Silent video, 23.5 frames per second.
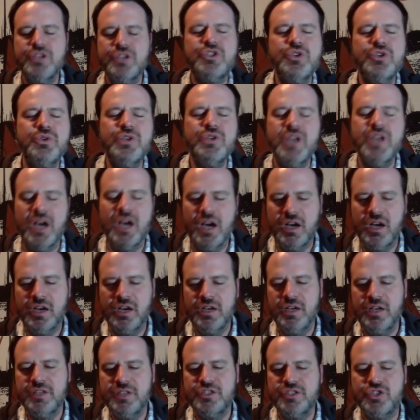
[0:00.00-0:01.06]

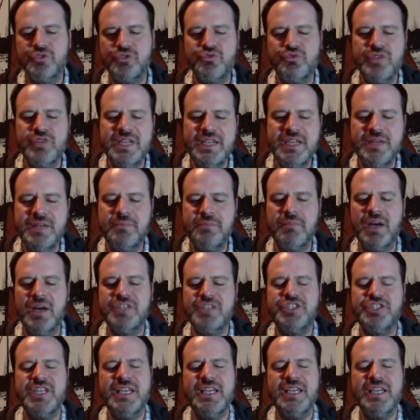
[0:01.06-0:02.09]
young to read much